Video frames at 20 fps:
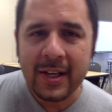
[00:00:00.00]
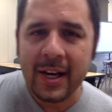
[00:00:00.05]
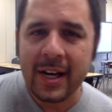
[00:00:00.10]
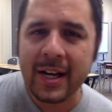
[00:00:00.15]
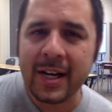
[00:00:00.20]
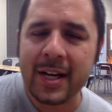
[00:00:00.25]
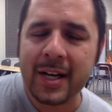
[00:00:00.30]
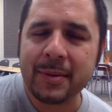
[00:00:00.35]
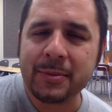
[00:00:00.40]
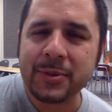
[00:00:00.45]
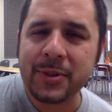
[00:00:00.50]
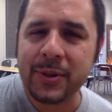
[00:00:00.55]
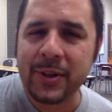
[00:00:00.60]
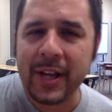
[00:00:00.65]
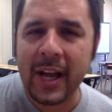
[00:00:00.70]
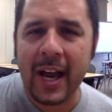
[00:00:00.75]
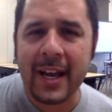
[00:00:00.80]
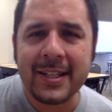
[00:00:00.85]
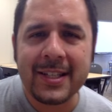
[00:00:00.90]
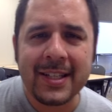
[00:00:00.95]
So
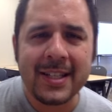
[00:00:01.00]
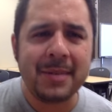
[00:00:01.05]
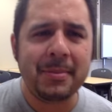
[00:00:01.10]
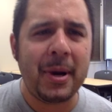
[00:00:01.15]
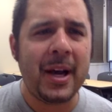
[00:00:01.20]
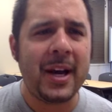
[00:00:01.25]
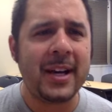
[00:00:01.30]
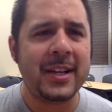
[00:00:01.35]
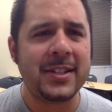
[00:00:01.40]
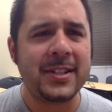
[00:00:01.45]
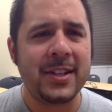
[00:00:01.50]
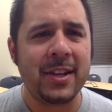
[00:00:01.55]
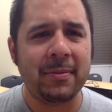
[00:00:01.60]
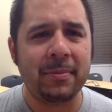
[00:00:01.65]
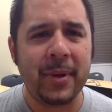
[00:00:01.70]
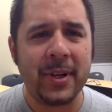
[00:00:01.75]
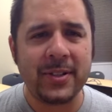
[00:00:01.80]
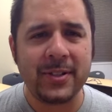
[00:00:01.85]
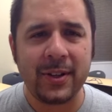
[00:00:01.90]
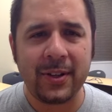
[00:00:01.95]
the idea behind
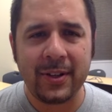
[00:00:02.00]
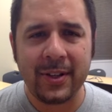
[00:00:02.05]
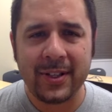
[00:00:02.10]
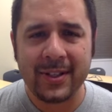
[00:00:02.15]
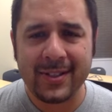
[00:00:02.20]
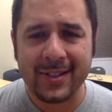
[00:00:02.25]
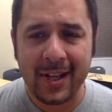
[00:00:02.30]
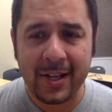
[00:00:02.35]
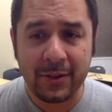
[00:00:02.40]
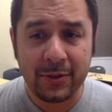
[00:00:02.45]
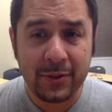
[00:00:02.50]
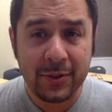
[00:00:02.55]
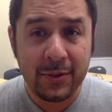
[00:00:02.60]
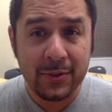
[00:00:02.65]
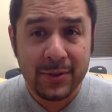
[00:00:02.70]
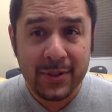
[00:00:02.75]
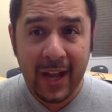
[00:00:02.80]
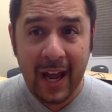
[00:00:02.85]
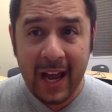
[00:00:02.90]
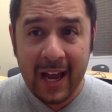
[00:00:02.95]
self-paced learning is that your
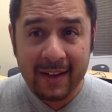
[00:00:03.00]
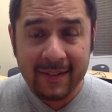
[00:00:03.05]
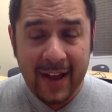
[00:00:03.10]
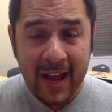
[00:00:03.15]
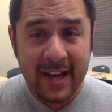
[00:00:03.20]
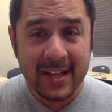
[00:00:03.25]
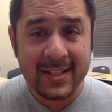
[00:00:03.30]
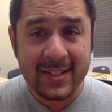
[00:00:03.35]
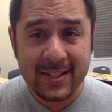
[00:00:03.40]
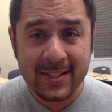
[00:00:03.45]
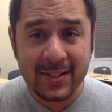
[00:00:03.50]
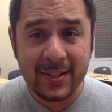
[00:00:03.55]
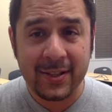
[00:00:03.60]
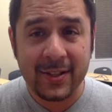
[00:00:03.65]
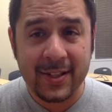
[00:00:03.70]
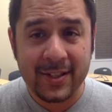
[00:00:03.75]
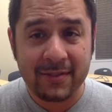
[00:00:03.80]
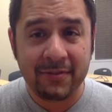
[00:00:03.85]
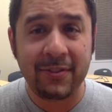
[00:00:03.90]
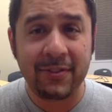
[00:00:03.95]
students have access to
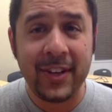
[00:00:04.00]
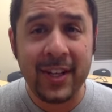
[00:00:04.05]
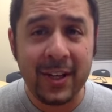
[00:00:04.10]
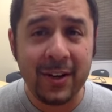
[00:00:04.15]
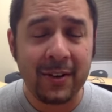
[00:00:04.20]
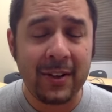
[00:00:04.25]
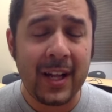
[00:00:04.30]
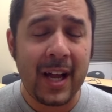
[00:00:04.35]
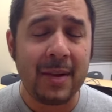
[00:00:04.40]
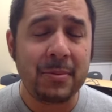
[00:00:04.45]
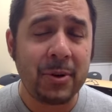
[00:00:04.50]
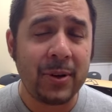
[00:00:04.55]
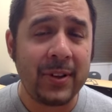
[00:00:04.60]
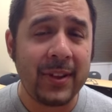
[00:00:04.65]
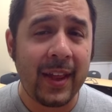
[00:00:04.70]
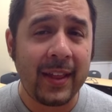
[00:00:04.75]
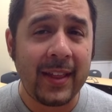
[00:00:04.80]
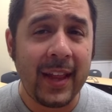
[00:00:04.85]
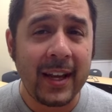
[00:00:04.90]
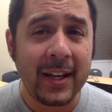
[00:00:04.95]
this video library
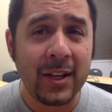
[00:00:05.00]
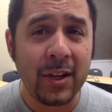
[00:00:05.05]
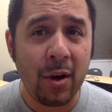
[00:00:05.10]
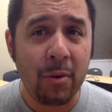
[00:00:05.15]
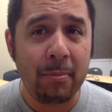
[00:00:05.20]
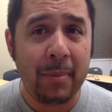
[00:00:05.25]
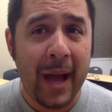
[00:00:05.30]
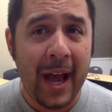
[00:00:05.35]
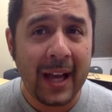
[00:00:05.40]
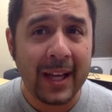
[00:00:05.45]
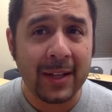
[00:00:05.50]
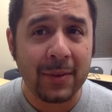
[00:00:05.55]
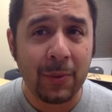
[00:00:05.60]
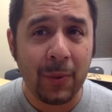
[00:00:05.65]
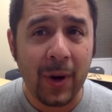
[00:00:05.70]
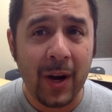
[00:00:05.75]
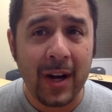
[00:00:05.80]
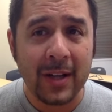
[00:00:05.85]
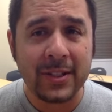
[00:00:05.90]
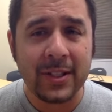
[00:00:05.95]
that they can go back and
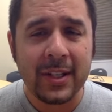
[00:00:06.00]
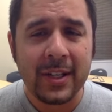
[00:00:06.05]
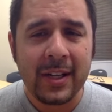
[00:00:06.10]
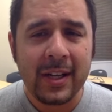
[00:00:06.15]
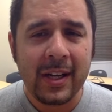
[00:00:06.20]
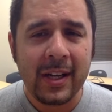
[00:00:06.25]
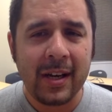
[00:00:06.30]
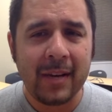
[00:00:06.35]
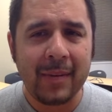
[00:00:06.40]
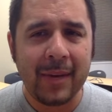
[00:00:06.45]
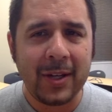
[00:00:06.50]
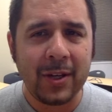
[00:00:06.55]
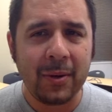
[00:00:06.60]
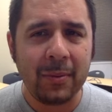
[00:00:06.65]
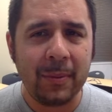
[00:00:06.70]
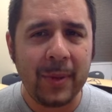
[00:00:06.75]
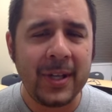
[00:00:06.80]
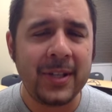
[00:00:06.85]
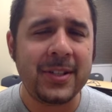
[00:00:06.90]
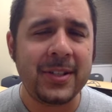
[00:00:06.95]
watch. I
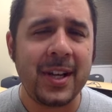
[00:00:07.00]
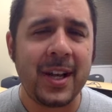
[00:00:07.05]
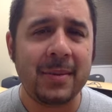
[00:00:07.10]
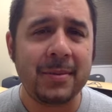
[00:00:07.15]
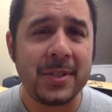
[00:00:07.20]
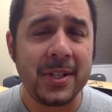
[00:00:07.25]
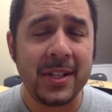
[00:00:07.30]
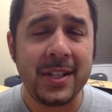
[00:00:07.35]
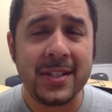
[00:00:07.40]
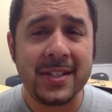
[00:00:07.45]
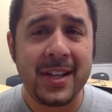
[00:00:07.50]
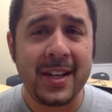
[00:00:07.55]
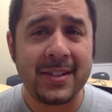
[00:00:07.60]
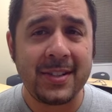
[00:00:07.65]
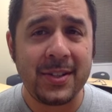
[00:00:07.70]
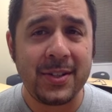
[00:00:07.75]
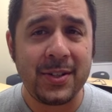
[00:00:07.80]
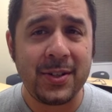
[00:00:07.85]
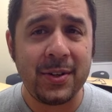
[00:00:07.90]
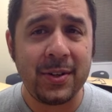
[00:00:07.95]
know many times, at least as
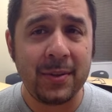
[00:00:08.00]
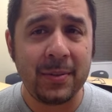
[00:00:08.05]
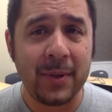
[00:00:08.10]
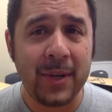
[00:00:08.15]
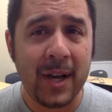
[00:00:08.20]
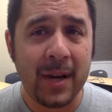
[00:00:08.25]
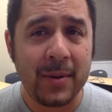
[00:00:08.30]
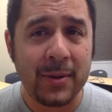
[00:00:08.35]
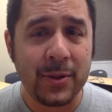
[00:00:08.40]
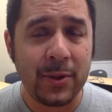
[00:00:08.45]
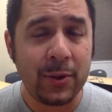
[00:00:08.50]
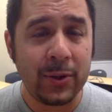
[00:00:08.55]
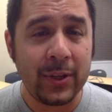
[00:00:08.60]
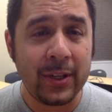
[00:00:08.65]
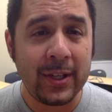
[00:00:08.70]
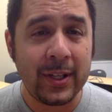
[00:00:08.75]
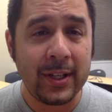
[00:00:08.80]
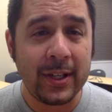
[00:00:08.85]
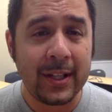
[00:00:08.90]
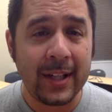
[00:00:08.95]
a student, when I was
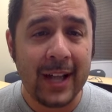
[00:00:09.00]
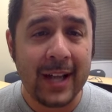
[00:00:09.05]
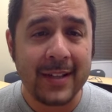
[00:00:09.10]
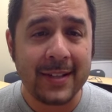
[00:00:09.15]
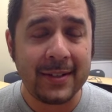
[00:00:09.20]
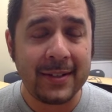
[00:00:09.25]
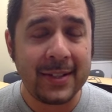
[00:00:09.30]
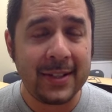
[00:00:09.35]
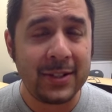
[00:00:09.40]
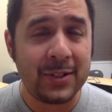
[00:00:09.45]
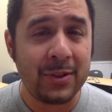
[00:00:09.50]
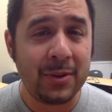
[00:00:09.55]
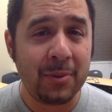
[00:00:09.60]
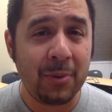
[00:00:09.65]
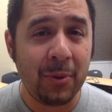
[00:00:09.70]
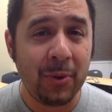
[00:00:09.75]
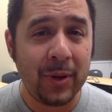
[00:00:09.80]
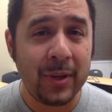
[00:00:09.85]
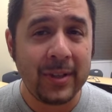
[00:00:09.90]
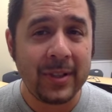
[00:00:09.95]
learning in class, I would get to a
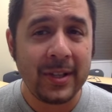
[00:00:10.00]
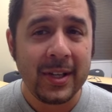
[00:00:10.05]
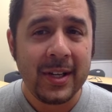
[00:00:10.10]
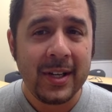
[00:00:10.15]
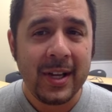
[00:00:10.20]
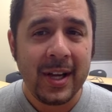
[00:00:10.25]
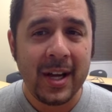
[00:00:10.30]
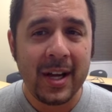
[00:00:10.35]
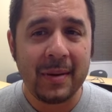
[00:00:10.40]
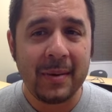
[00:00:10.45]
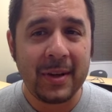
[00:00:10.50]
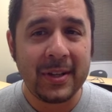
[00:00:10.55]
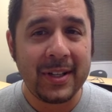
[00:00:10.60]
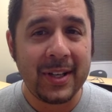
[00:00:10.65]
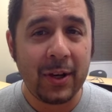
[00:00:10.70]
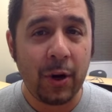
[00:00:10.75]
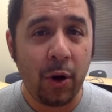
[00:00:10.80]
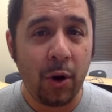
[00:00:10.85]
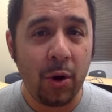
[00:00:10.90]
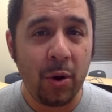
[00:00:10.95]
point, I'd
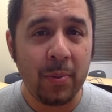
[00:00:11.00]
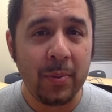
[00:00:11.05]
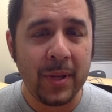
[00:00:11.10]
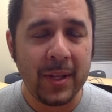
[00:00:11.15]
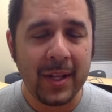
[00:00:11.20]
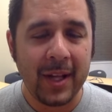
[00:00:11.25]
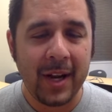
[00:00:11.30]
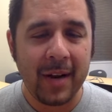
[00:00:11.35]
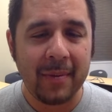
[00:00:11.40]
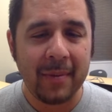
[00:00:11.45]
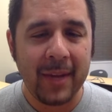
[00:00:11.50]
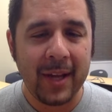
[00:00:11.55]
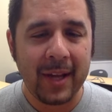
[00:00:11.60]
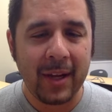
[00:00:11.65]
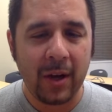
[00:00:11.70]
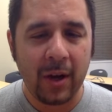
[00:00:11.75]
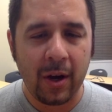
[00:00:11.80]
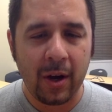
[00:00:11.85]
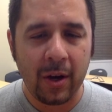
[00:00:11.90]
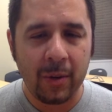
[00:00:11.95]
get home, and then I'm like,
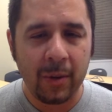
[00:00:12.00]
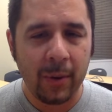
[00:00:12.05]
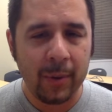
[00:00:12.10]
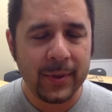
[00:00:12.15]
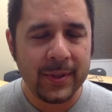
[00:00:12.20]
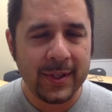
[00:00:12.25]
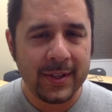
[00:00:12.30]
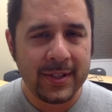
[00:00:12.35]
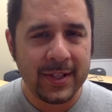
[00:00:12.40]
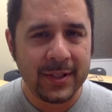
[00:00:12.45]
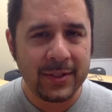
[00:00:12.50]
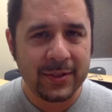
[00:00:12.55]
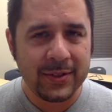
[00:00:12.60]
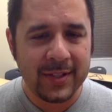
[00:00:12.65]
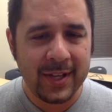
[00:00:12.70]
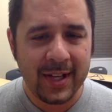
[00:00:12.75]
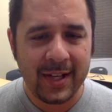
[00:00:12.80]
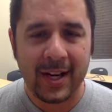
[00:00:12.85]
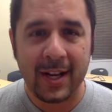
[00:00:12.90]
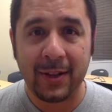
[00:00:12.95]
oh, what was the teacher
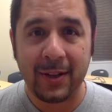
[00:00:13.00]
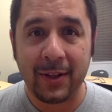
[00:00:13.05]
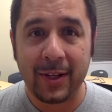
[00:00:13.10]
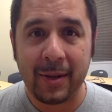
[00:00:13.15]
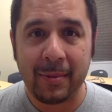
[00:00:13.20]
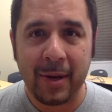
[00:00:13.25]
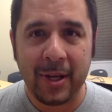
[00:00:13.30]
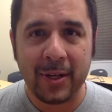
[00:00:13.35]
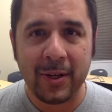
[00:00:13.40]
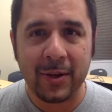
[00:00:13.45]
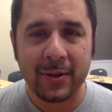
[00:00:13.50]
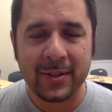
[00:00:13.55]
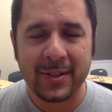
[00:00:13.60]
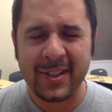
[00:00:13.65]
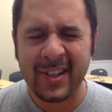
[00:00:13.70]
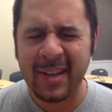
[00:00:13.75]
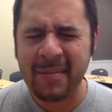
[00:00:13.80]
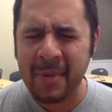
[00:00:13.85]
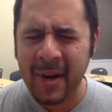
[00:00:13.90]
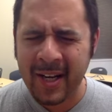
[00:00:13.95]
saying? I look at my notes,
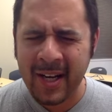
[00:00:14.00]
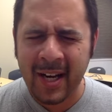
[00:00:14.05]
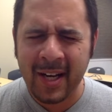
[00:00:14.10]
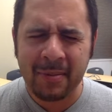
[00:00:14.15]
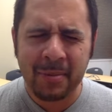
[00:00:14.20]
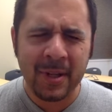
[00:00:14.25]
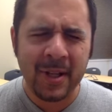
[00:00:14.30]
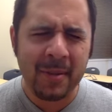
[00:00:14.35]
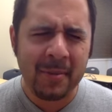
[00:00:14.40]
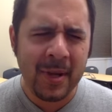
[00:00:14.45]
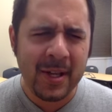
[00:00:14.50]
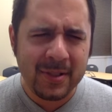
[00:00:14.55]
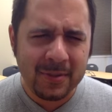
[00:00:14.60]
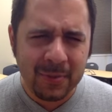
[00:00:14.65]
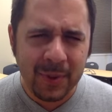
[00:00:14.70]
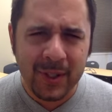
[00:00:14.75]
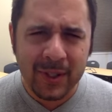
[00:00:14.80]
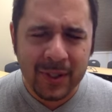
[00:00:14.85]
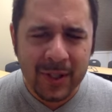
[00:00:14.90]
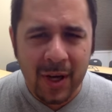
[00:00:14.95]
and they might not have been the best
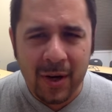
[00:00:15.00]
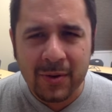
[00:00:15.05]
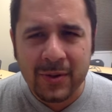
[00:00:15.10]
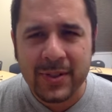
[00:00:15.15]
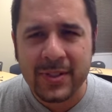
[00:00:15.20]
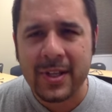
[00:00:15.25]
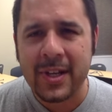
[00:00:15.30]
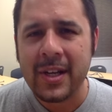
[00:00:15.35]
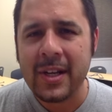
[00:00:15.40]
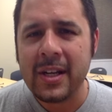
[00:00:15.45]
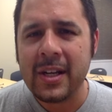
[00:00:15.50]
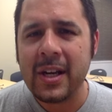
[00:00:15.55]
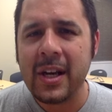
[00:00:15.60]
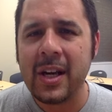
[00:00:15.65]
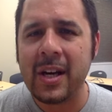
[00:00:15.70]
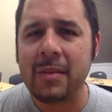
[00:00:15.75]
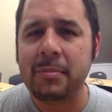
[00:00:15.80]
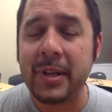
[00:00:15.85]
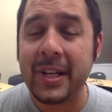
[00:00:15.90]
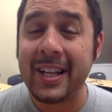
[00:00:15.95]
written notes,
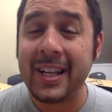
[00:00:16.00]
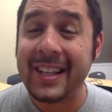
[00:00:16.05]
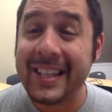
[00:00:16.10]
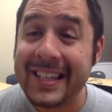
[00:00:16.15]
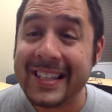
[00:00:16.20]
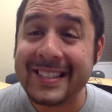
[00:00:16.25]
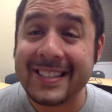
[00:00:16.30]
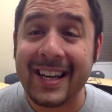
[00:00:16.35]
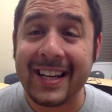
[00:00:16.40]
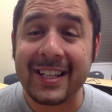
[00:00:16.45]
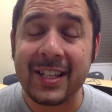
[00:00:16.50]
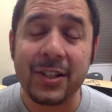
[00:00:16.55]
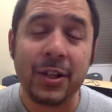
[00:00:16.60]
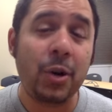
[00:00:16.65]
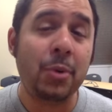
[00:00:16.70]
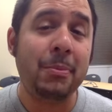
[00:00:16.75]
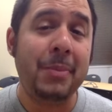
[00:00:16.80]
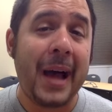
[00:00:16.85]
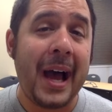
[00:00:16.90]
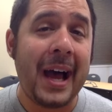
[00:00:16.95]
but at least I could
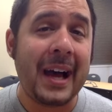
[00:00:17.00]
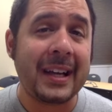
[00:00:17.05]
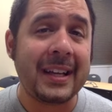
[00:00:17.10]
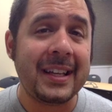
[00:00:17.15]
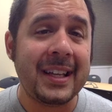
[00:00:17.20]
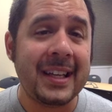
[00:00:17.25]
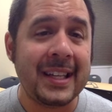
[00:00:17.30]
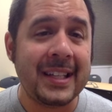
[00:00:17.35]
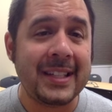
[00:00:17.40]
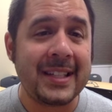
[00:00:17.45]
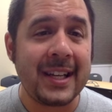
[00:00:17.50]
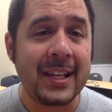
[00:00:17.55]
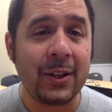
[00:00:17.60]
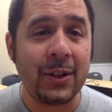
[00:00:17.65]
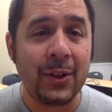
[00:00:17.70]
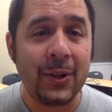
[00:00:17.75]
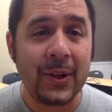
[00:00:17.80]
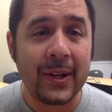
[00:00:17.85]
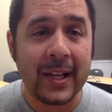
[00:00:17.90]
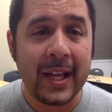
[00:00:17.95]
go back and take a
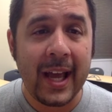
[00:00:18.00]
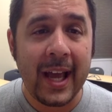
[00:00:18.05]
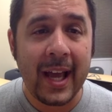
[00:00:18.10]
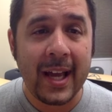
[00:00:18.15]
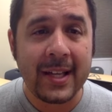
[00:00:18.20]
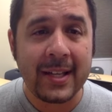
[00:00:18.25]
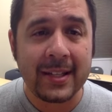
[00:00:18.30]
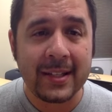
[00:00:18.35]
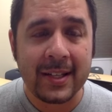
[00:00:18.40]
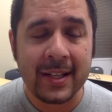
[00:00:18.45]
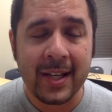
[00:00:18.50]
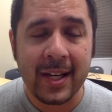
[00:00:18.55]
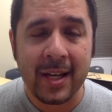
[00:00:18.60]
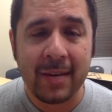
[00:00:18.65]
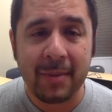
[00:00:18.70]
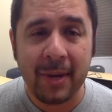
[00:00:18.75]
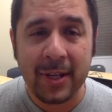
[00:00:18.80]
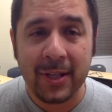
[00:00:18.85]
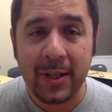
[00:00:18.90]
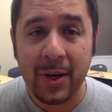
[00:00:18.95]
look at
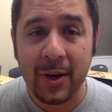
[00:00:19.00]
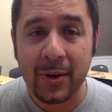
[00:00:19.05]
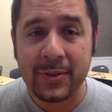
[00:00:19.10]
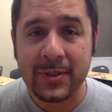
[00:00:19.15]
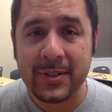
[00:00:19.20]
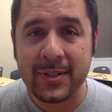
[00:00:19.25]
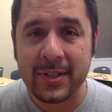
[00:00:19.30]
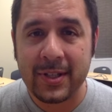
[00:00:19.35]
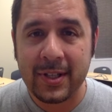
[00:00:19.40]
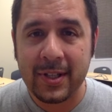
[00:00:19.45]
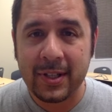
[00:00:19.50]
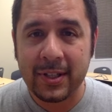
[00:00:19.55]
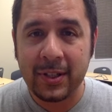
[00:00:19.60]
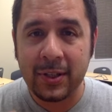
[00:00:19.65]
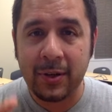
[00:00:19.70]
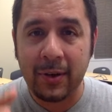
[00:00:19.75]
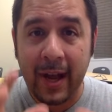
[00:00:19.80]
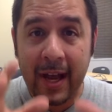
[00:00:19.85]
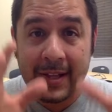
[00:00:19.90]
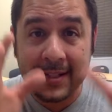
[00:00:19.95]
my notes,
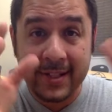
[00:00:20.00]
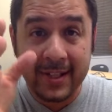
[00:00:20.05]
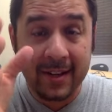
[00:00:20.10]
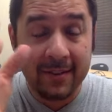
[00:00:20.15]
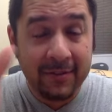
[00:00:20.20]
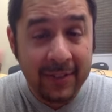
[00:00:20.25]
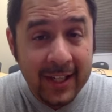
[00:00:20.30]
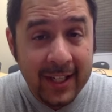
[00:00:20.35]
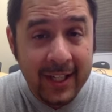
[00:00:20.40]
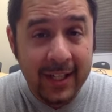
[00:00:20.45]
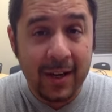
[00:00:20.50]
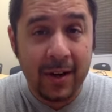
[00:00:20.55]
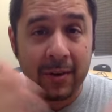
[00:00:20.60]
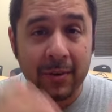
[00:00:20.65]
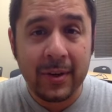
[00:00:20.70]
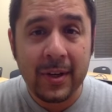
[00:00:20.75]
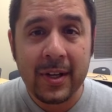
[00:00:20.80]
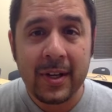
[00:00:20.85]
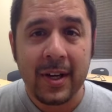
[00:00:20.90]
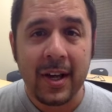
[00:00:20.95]
as in a
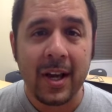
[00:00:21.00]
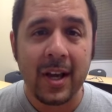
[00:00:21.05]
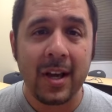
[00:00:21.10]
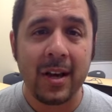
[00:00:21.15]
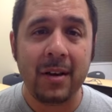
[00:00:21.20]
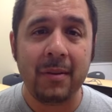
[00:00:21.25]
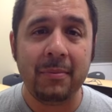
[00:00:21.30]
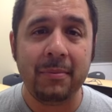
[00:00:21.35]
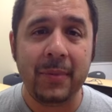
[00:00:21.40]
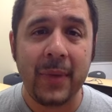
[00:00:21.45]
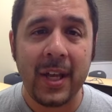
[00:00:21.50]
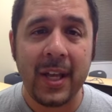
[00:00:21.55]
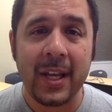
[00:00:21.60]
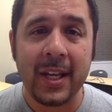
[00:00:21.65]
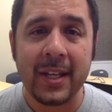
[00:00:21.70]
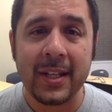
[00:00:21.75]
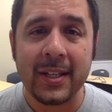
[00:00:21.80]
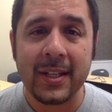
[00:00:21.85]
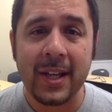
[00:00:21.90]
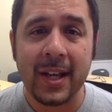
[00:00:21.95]
video,
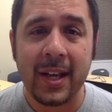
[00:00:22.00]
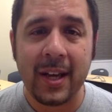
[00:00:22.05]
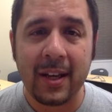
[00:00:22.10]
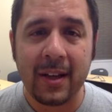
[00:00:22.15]
and